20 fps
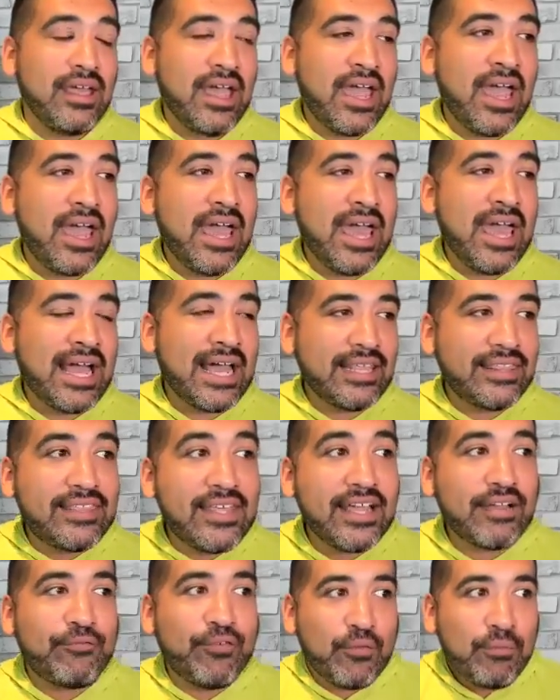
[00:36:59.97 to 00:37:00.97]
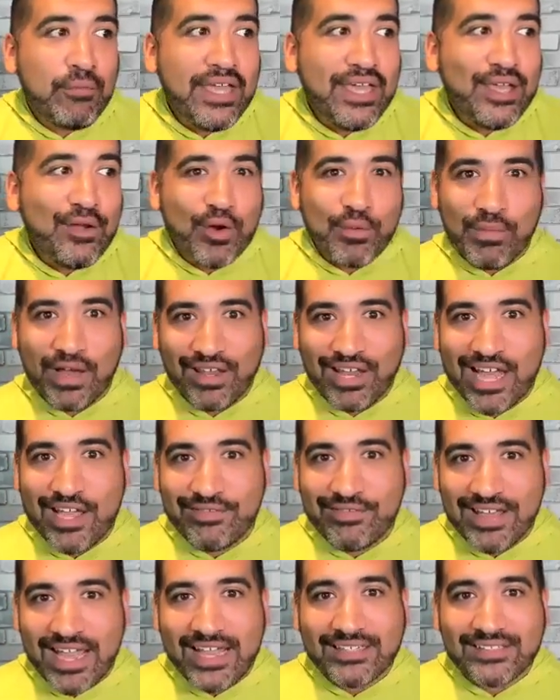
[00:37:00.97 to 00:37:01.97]
And I think for me, when my
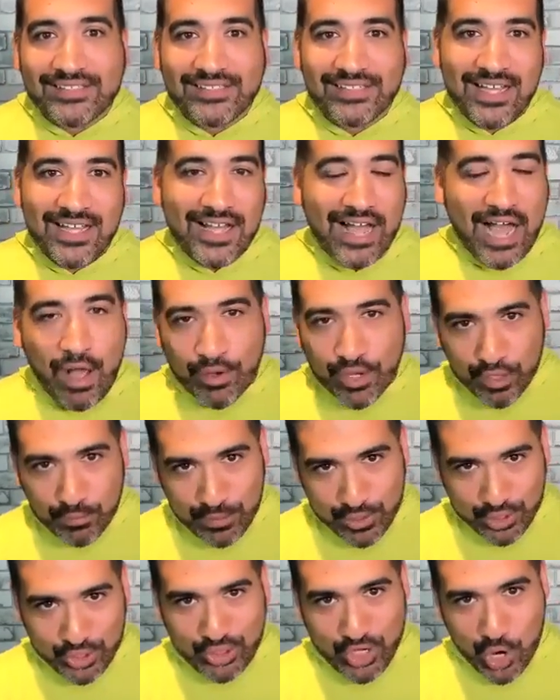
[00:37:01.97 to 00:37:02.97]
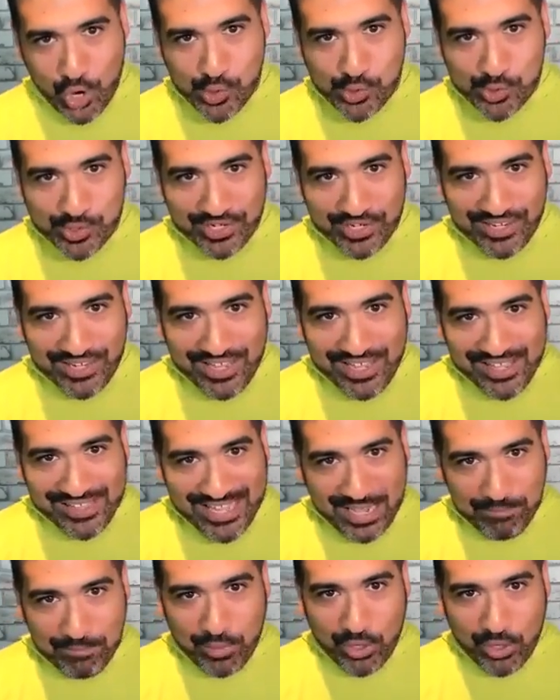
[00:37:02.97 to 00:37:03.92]
life ends, I'm going to be shown that